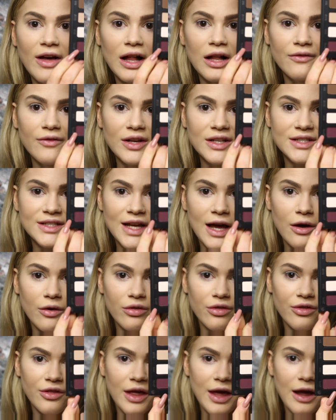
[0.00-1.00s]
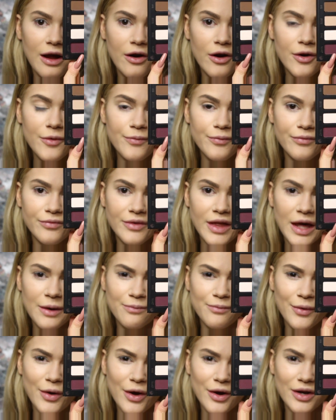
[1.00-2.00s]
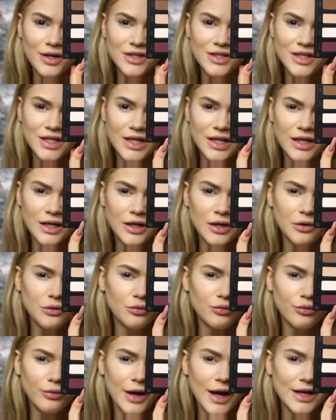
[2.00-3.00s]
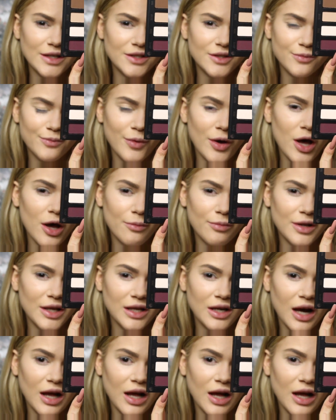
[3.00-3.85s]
Velvet down there, that burgundy, red, purpley